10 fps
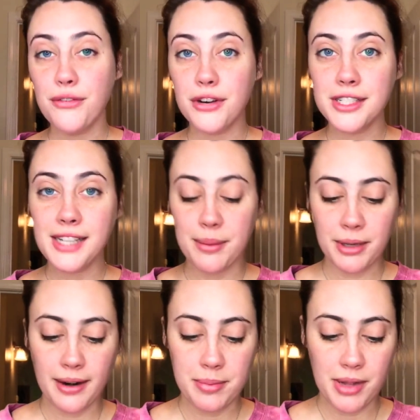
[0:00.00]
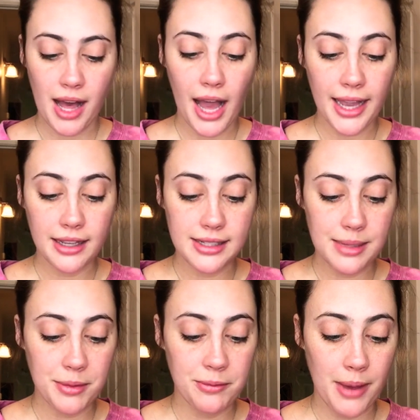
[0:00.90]
first I'm gonna apply some
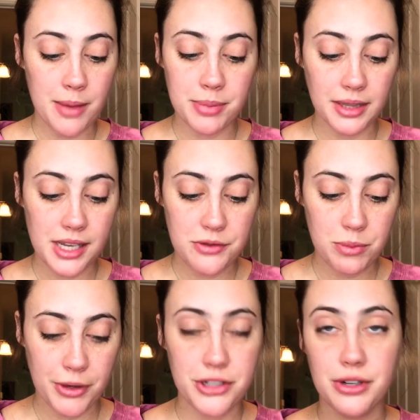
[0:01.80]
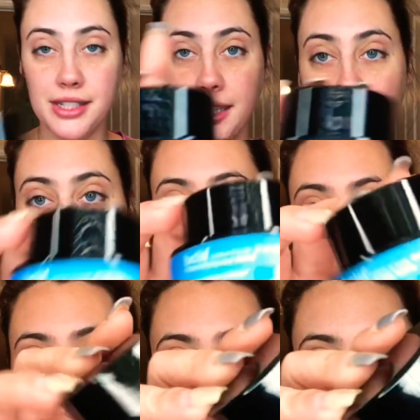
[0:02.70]
of my Belief moisturizing eye balm.